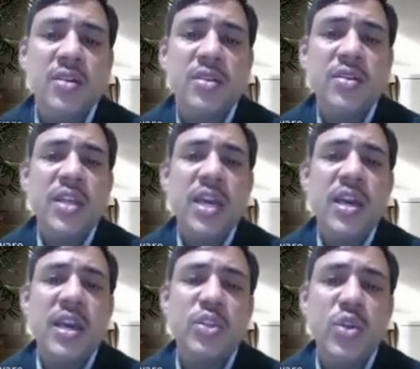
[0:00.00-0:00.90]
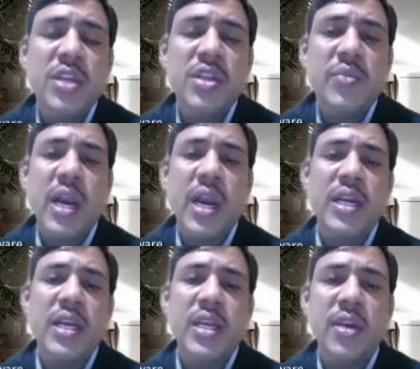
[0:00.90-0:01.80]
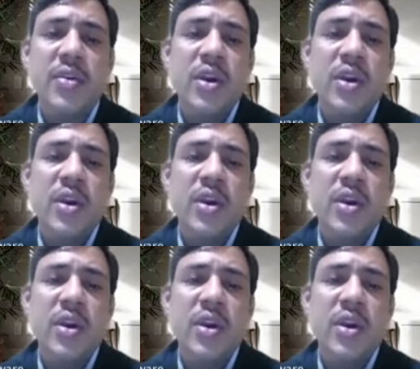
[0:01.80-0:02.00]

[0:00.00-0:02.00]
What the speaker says: They actually in the factory they